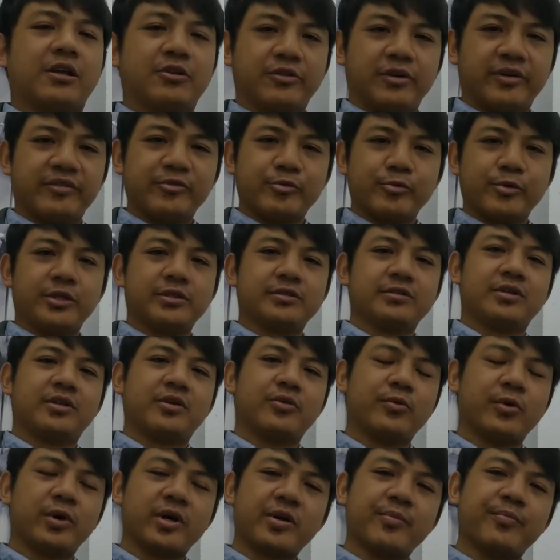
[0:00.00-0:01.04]
Hello everyone,
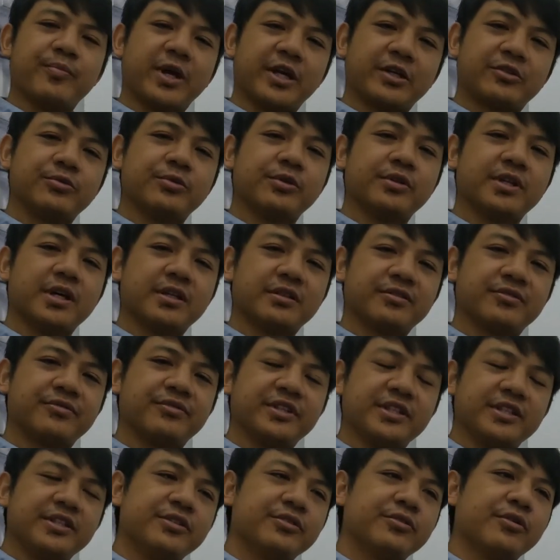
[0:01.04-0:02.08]
welcome back to another
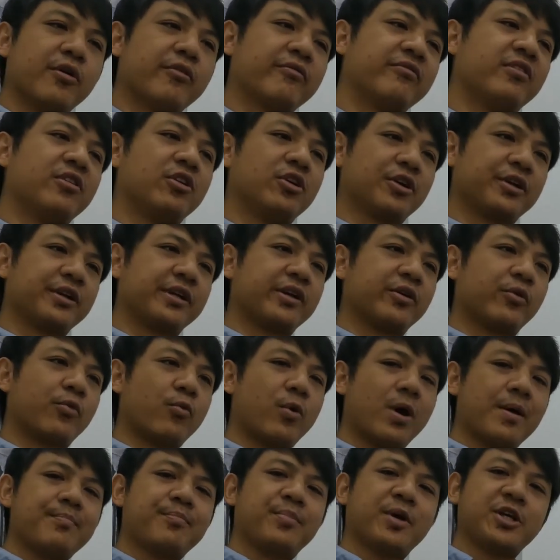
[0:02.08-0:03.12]
video of learning
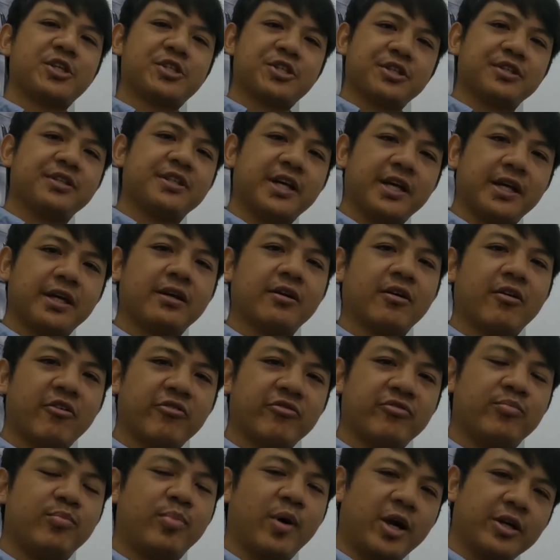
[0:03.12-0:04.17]
one page a day
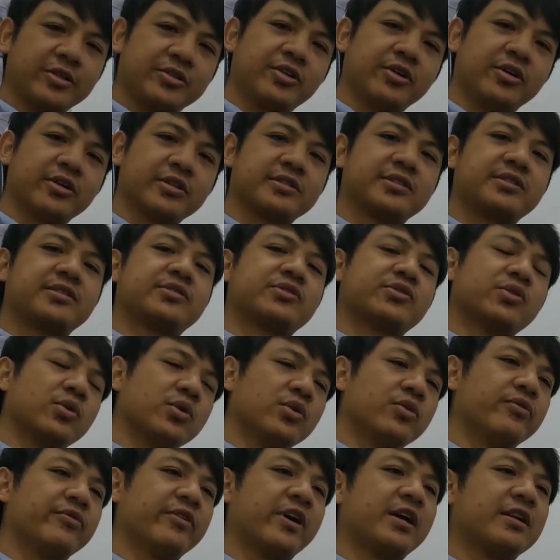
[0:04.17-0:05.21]
of Bartok
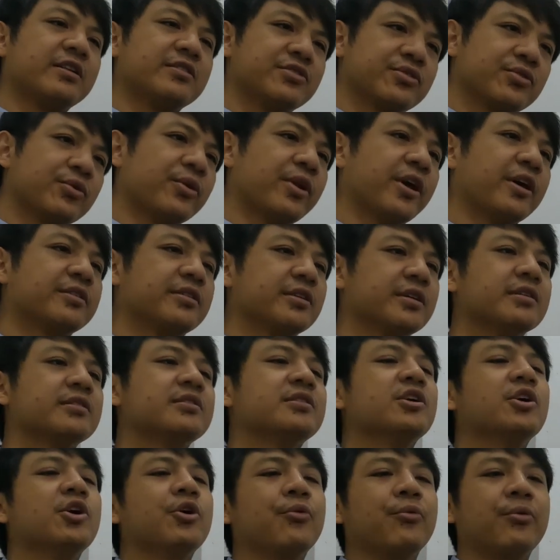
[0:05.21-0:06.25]
Solo VIolin
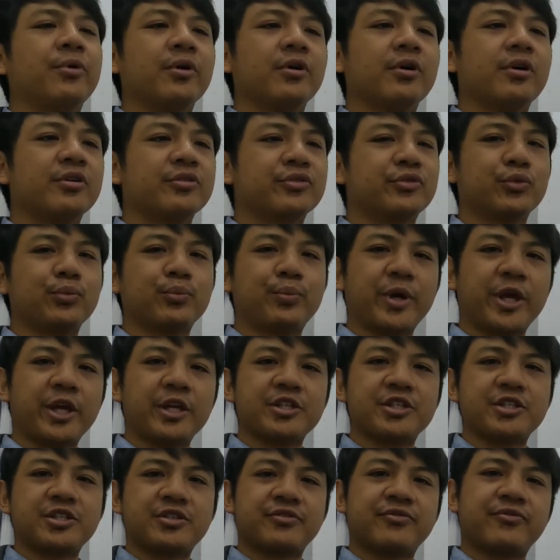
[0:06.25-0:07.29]
Sonata. We're on to
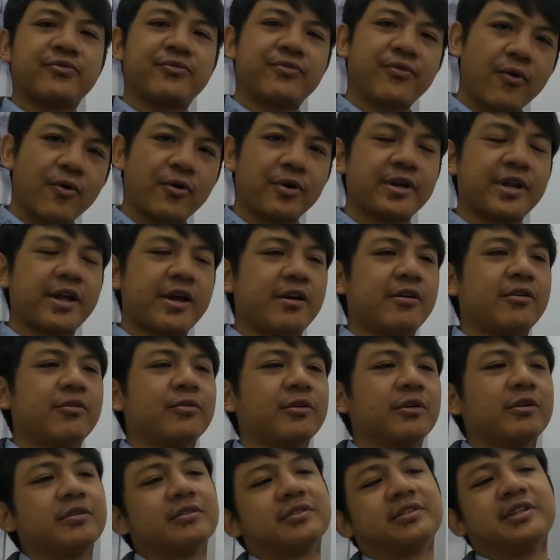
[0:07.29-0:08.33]
page 4 now,
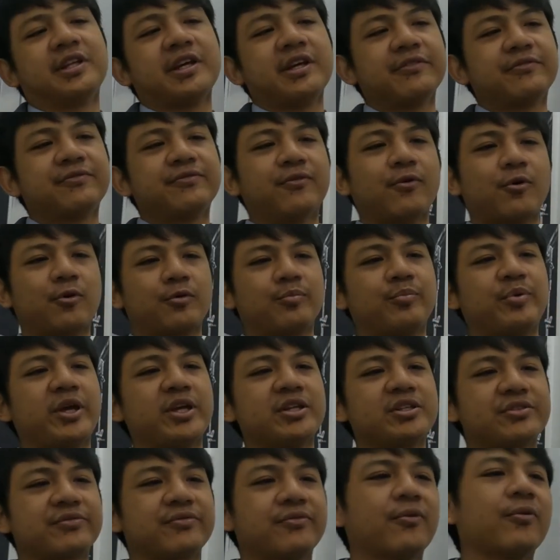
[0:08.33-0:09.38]
or day 4,
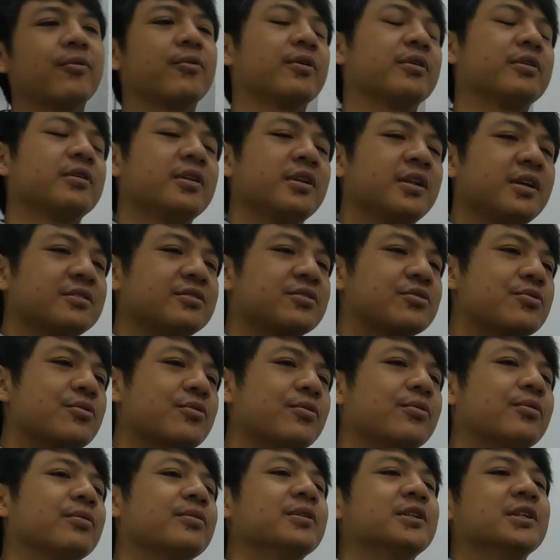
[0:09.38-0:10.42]
page 4. Let's
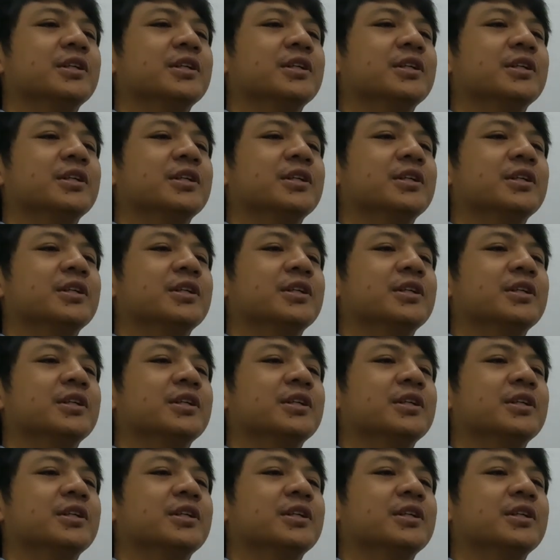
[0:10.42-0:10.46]
go.